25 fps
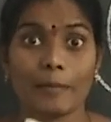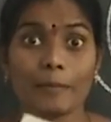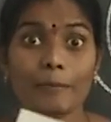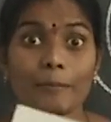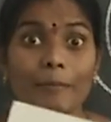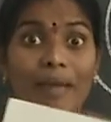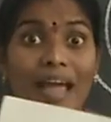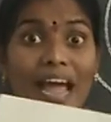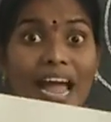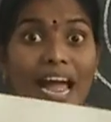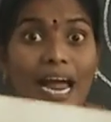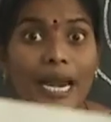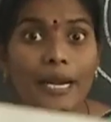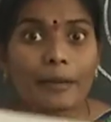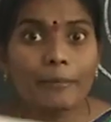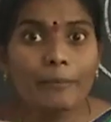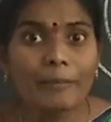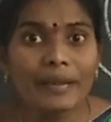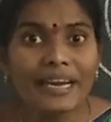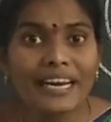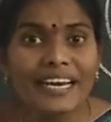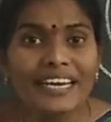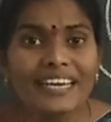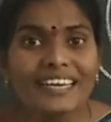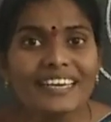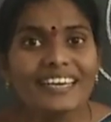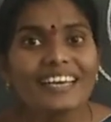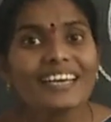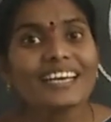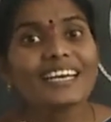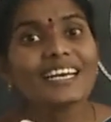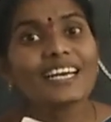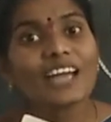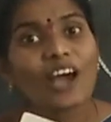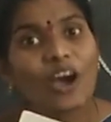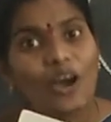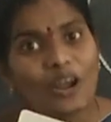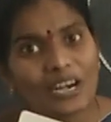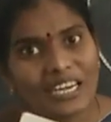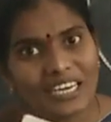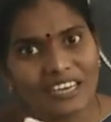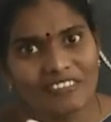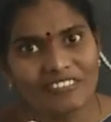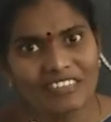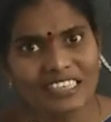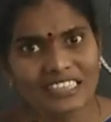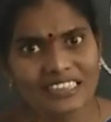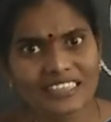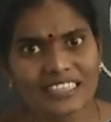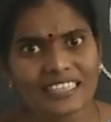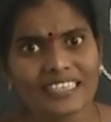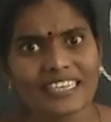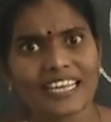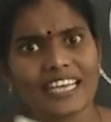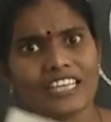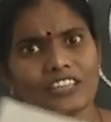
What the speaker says: Man-made non-living thing.